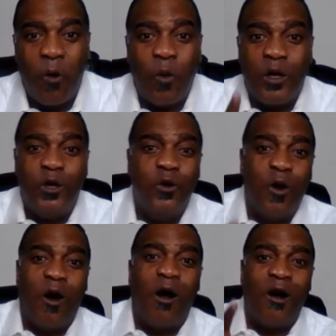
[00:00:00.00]
when
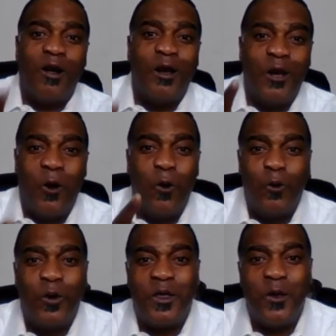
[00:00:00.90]
you are
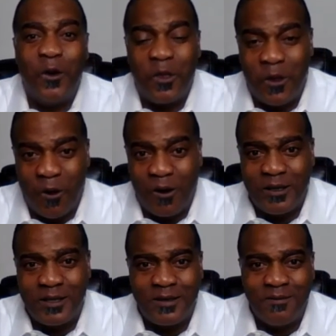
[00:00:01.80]
alone with your
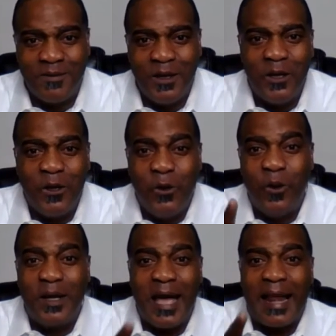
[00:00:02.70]
thoughts,
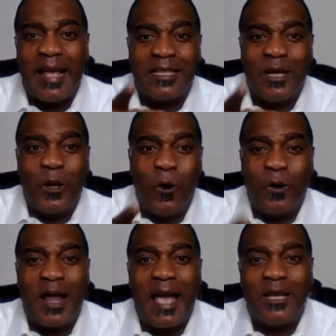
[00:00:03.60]
you are not as
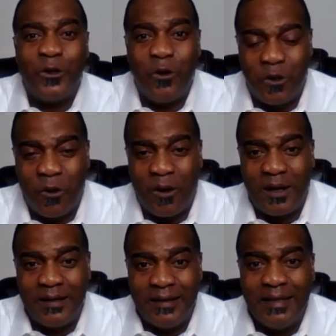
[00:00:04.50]
alone as you
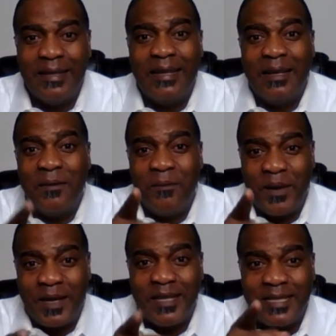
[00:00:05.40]
thought,
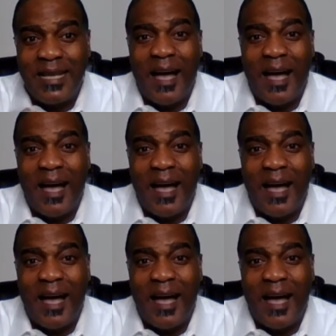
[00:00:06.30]
because